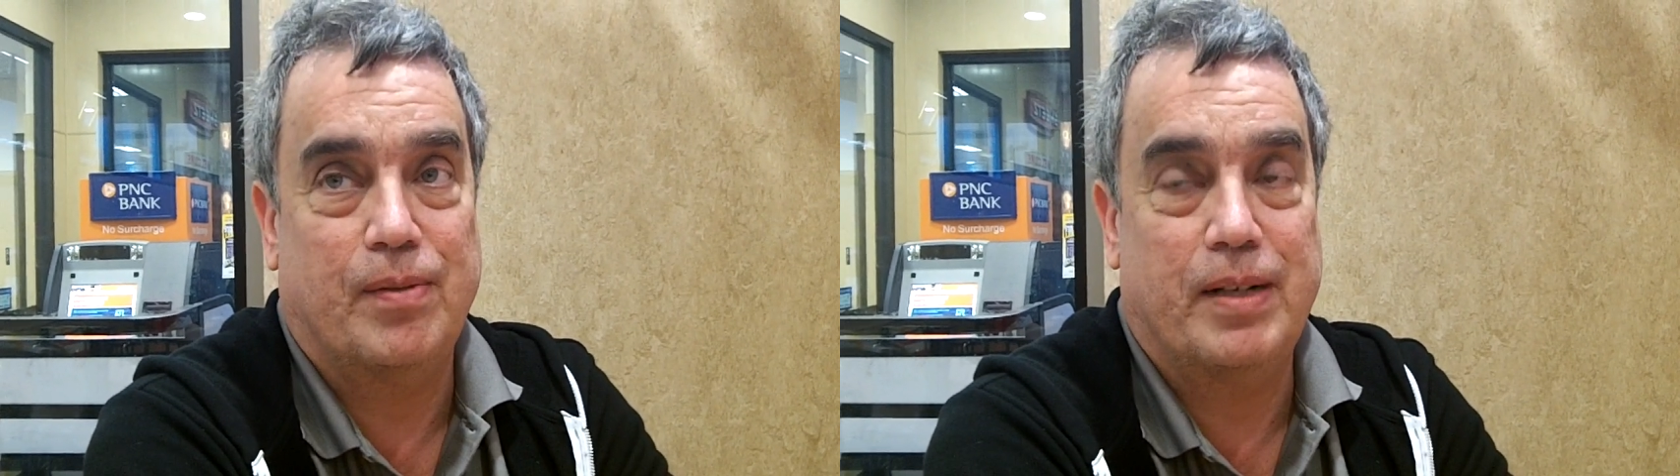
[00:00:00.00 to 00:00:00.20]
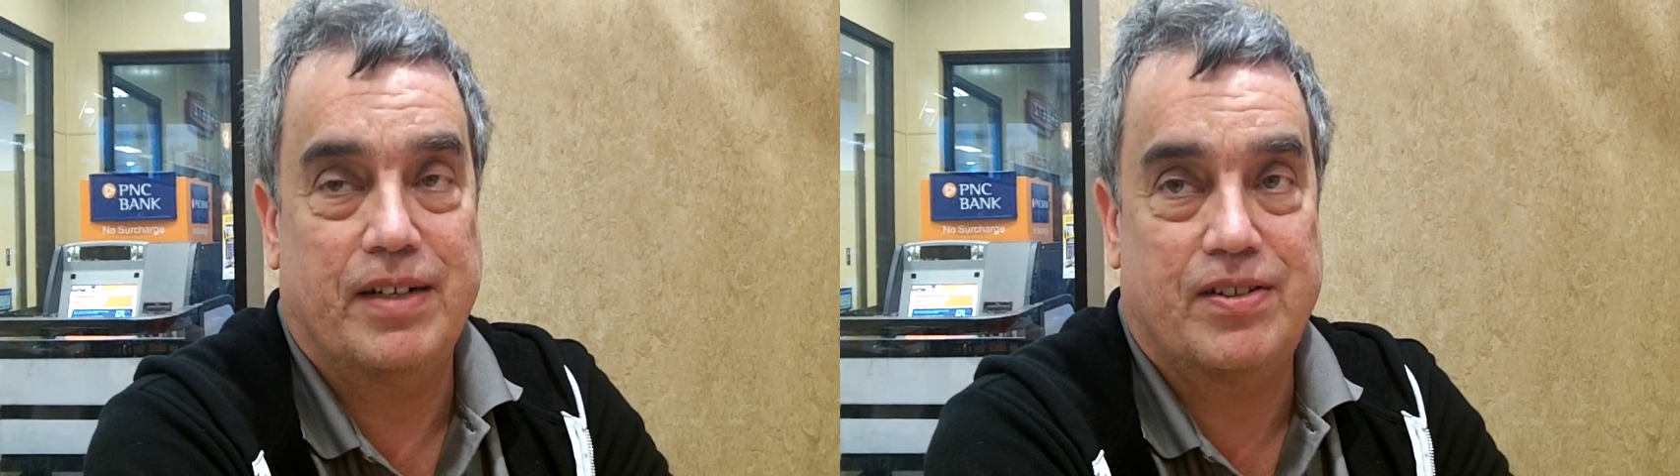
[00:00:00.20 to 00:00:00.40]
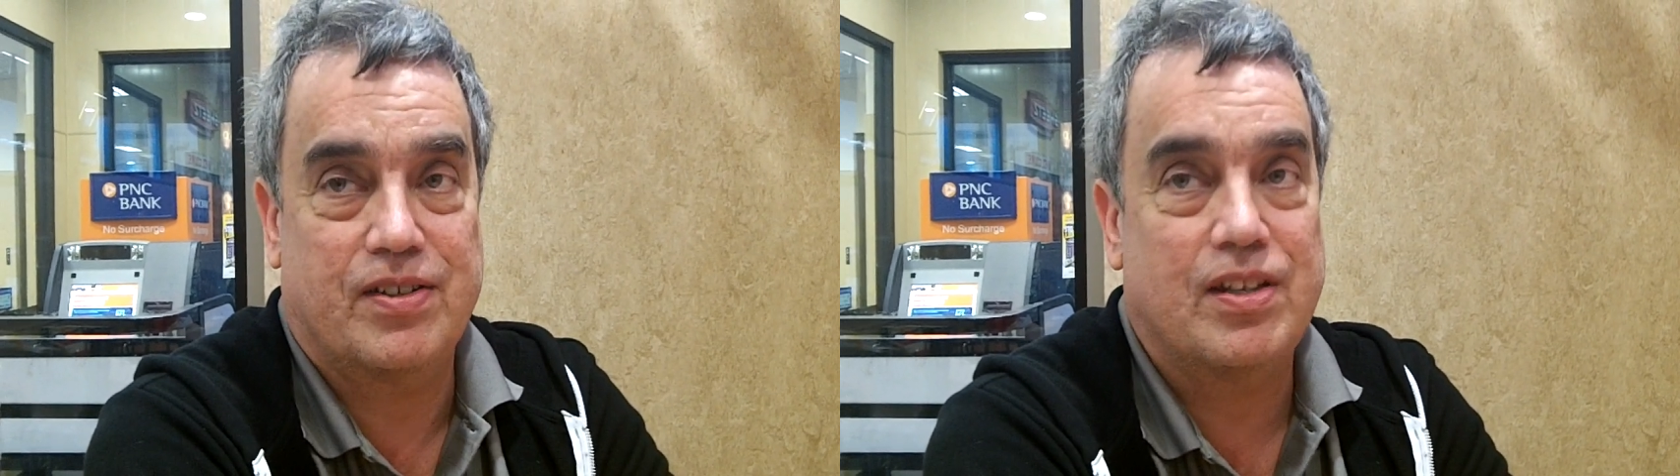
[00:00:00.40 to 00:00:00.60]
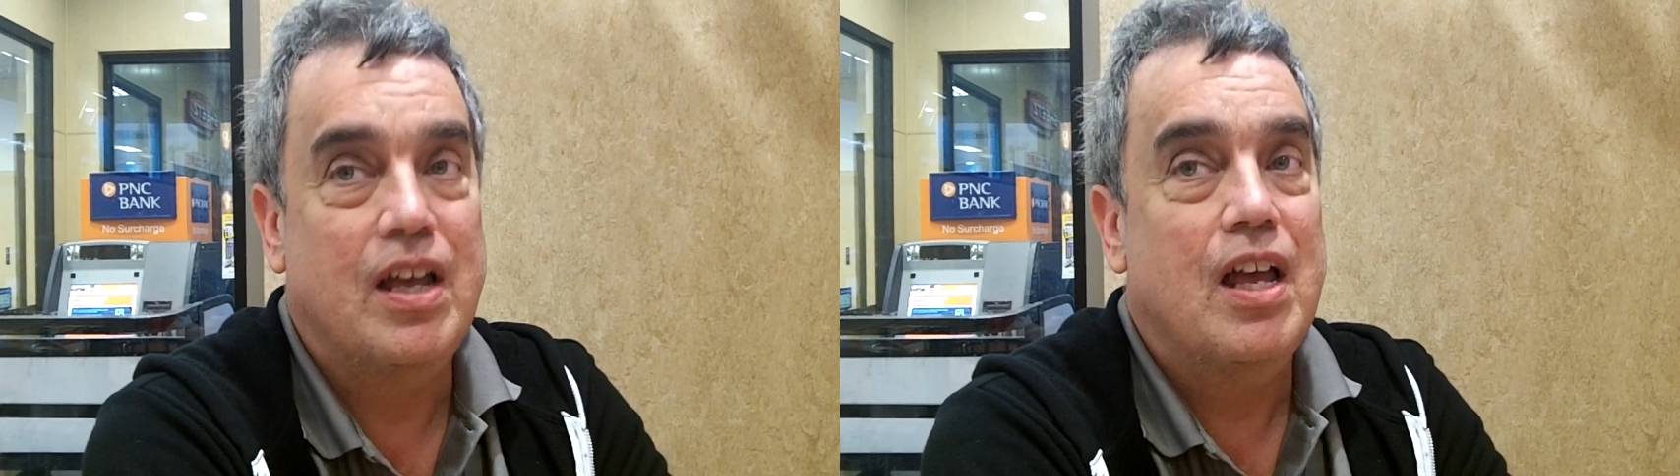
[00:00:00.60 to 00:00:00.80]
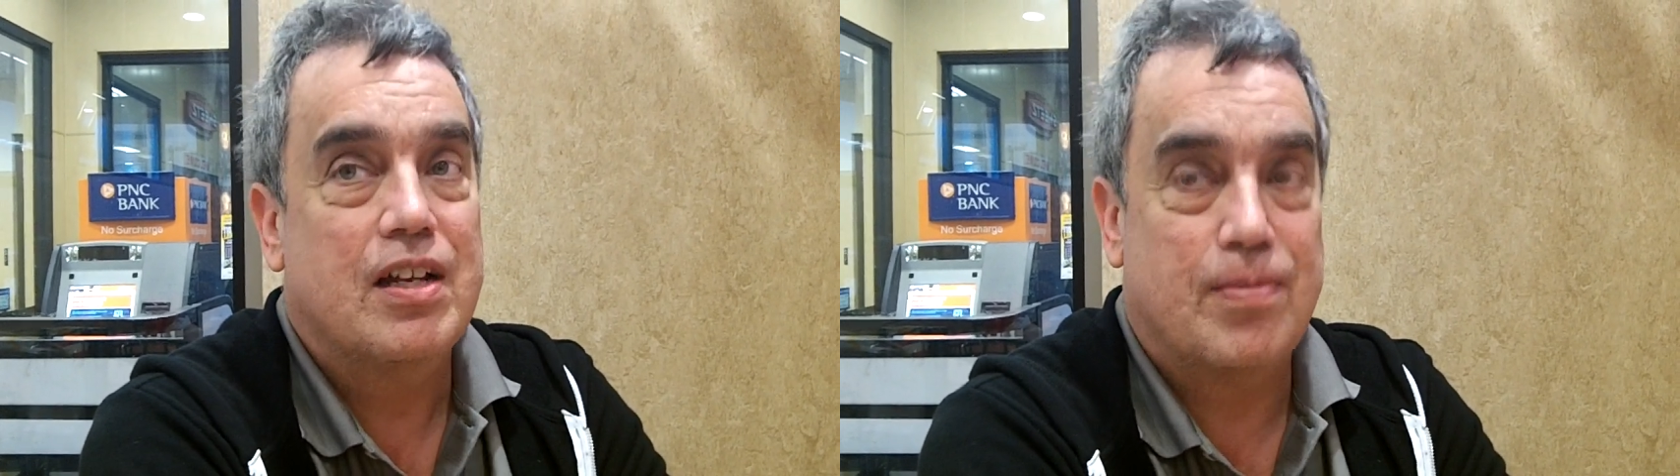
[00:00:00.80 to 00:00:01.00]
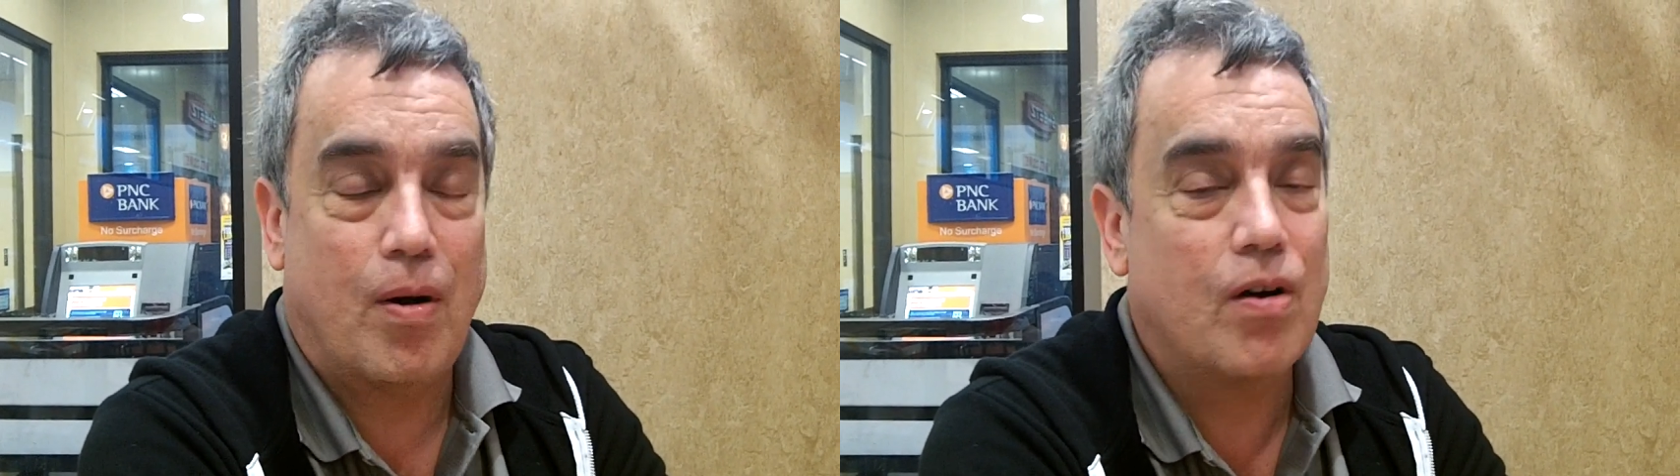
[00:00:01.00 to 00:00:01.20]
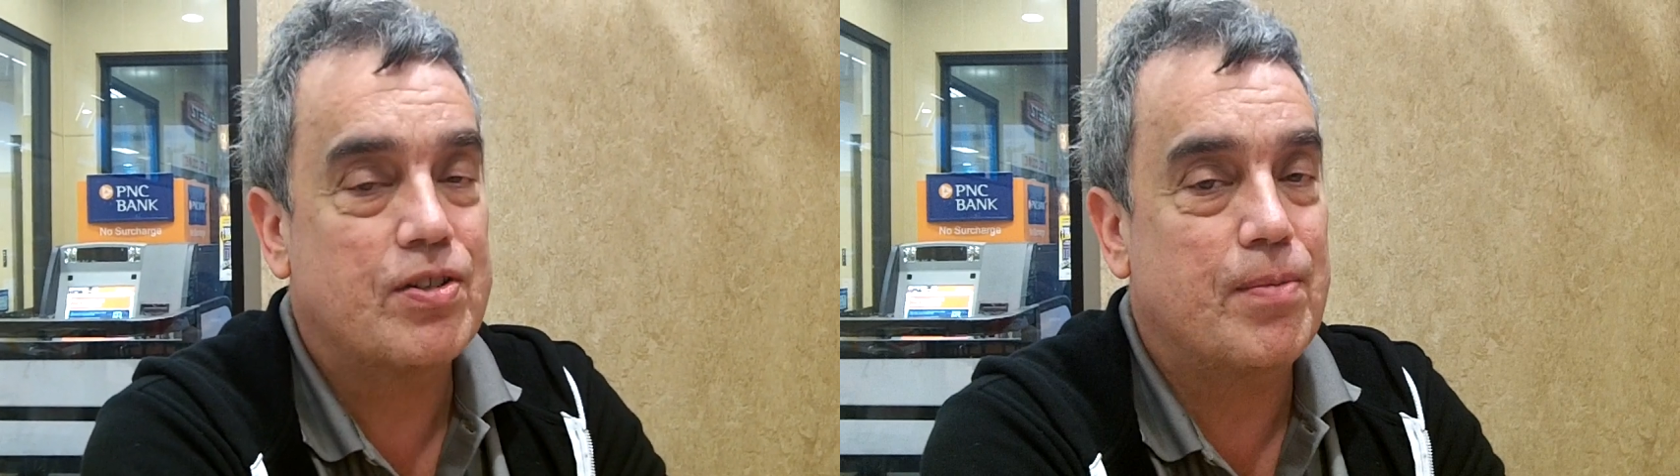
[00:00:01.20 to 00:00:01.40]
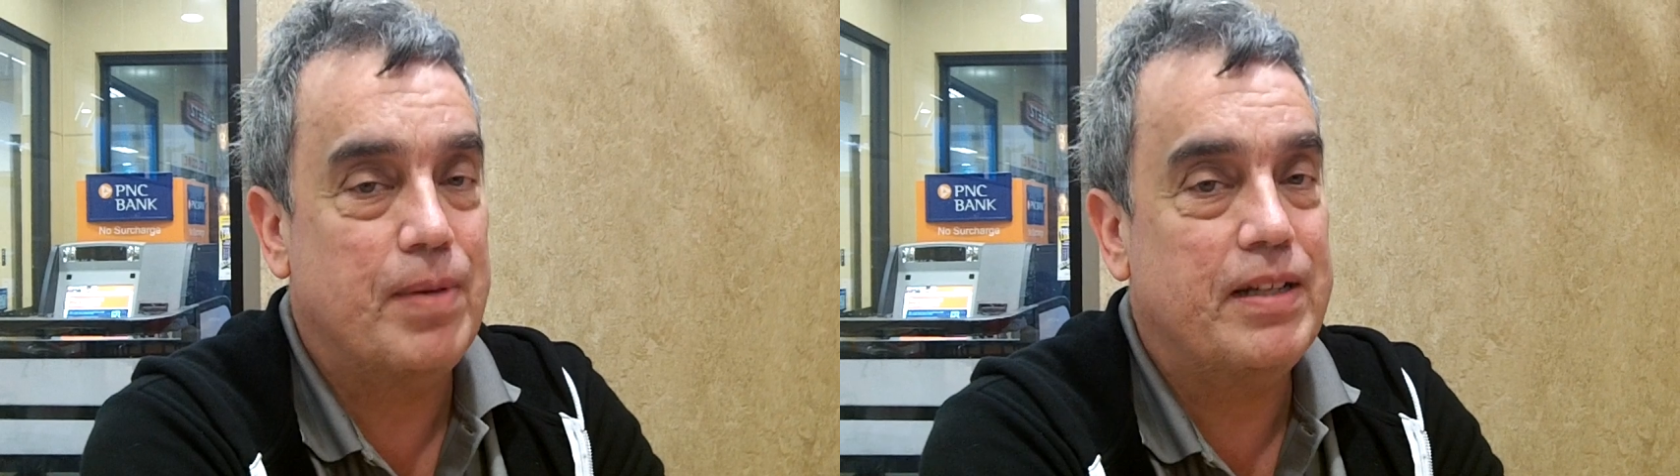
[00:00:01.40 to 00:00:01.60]
I mean, it's just
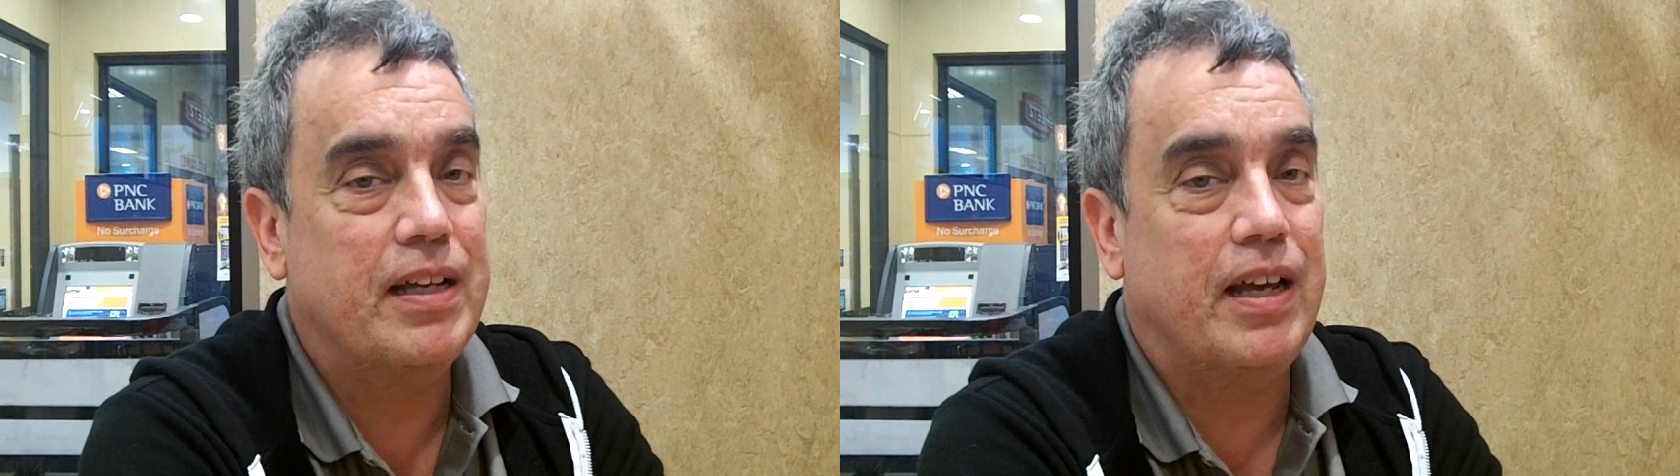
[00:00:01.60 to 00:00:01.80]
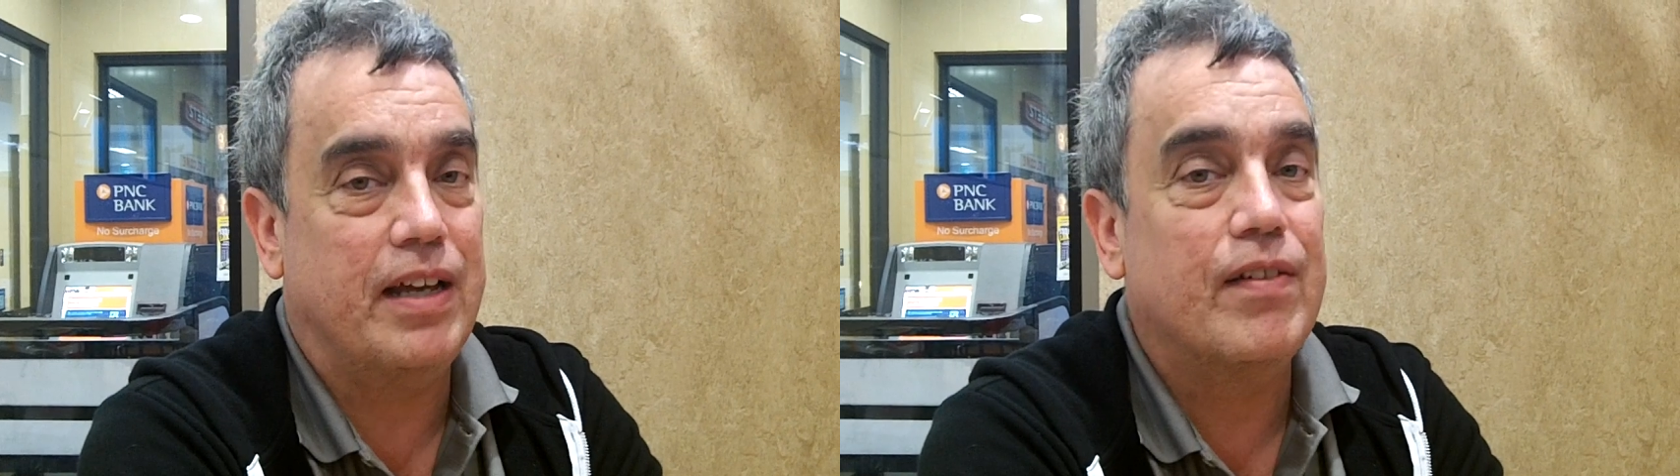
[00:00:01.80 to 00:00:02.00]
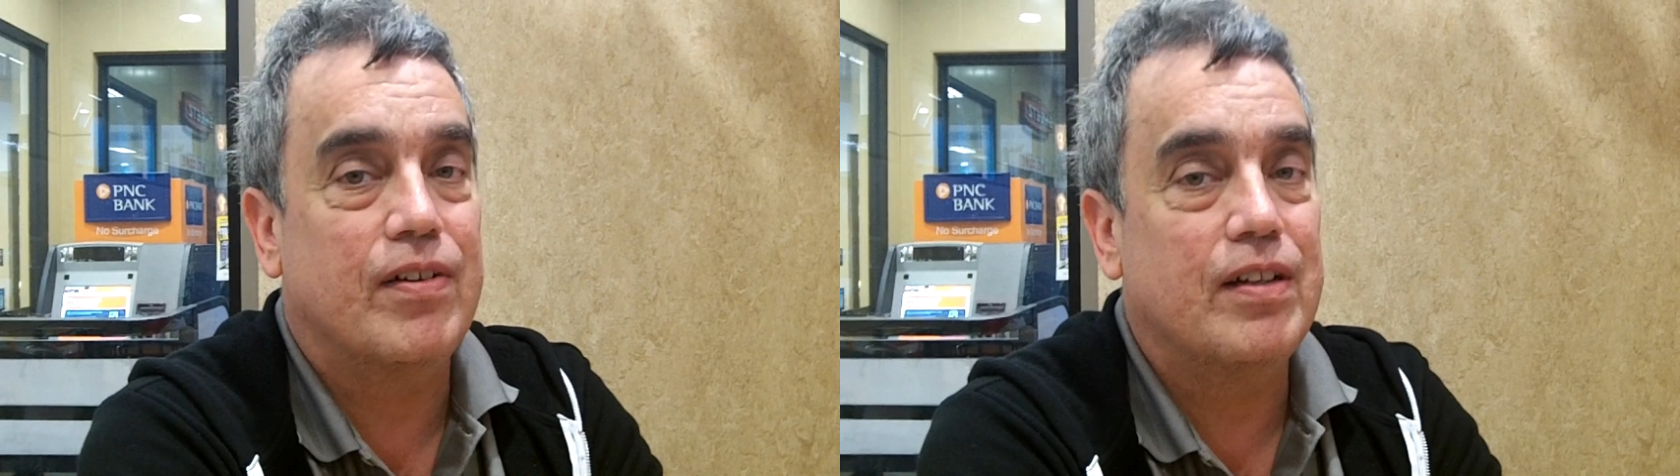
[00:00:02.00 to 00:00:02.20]
tomorrow's a big day.